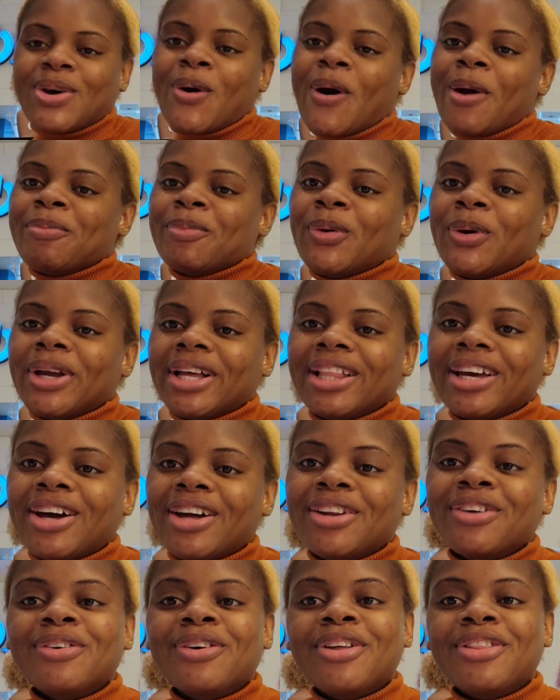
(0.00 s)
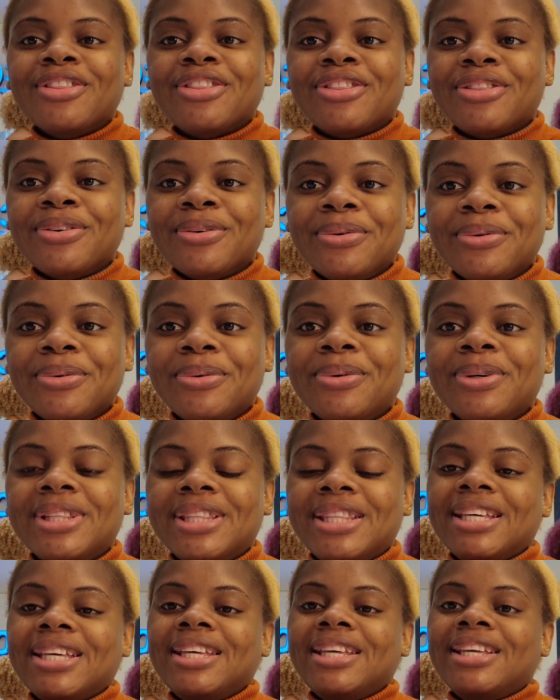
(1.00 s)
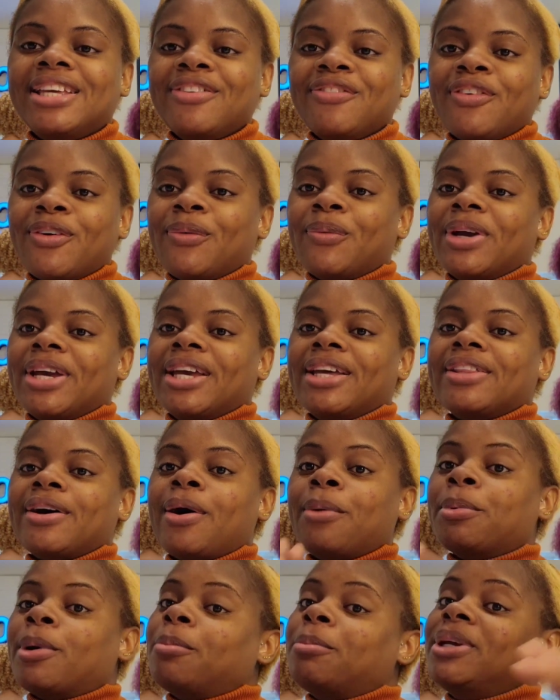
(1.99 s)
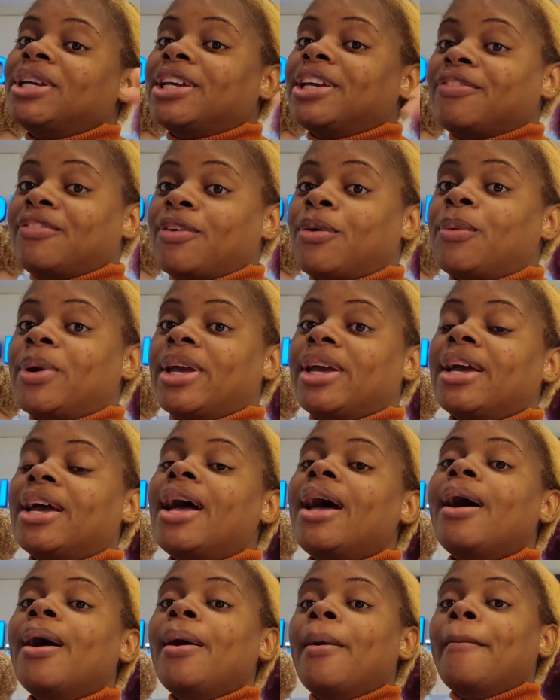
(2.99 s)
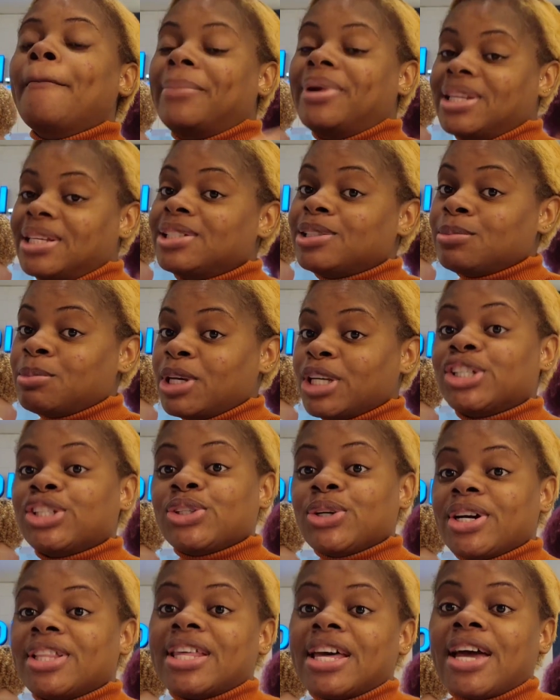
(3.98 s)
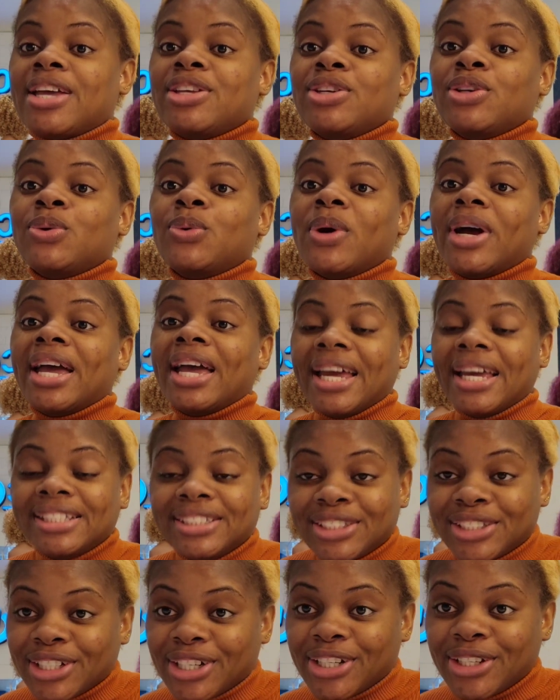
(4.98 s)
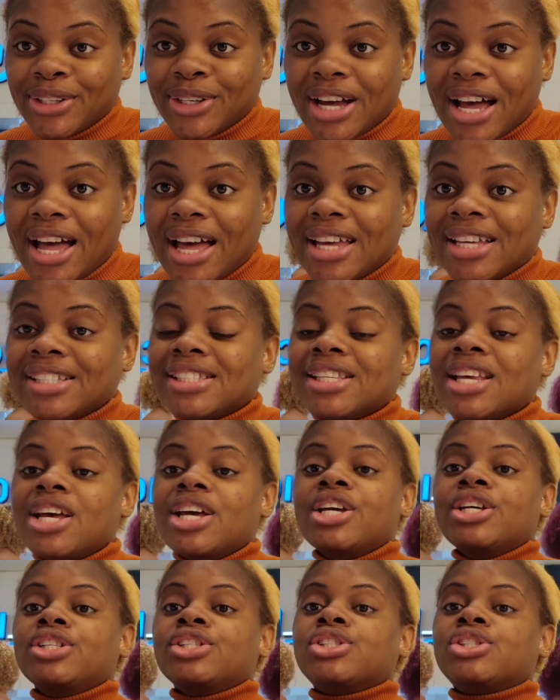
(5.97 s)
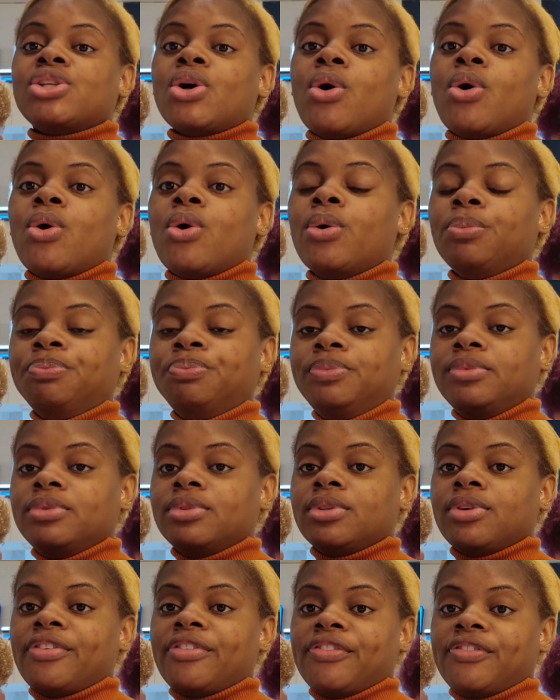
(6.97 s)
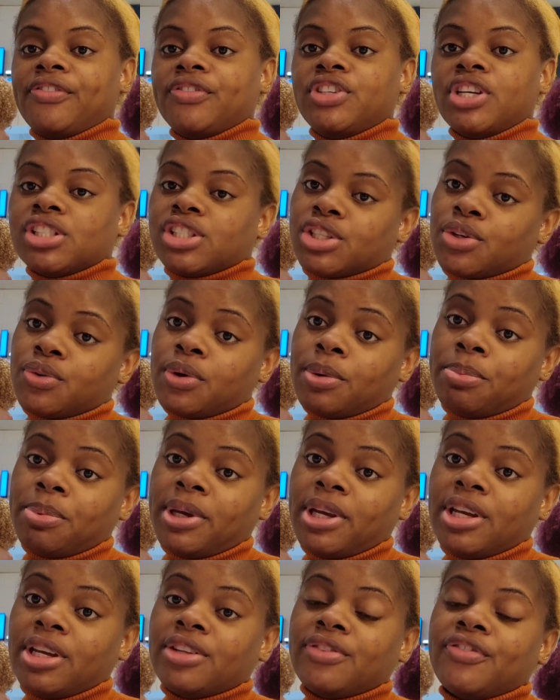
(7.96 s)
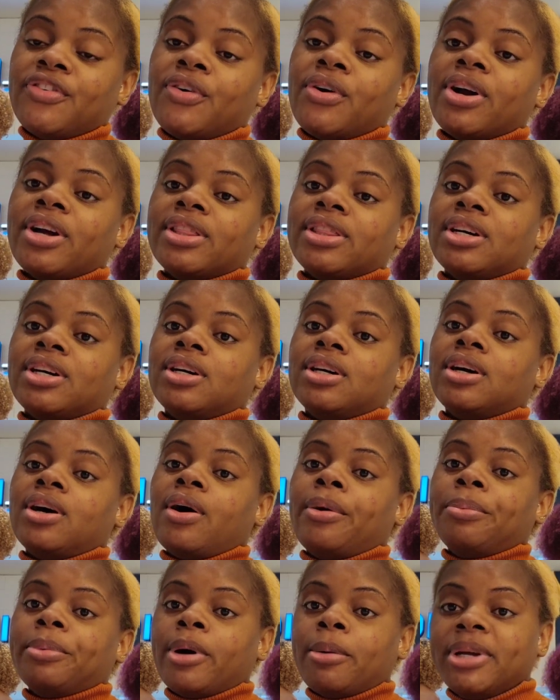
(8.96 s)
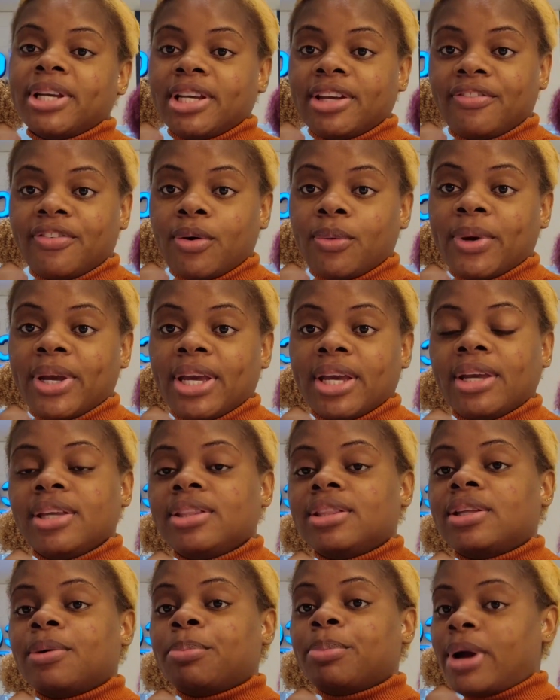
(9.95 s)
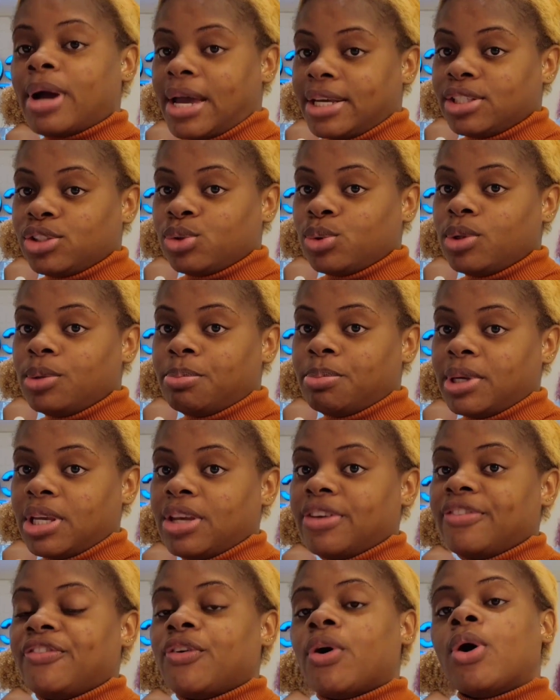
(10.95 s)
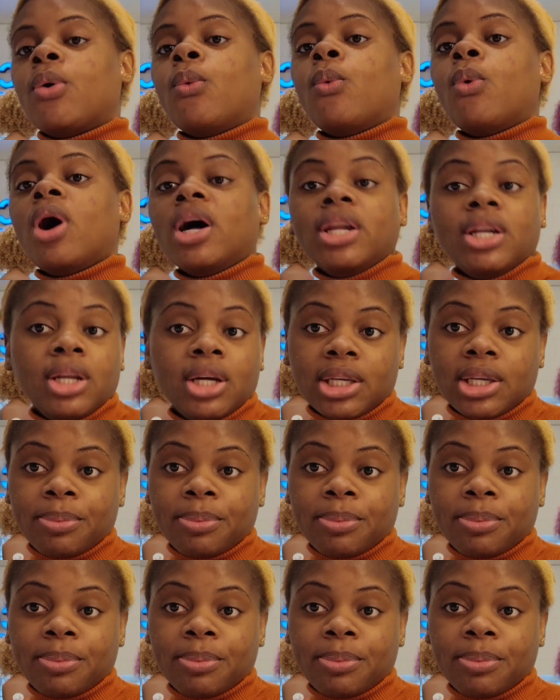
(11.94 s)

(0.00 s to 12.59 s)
I'm quickly gonna run through the giveaway, the upcoming giveaway. Please make sure that you enter, you guys. So just to repeat, for the upcoming giveaway, the prize will be for one lucky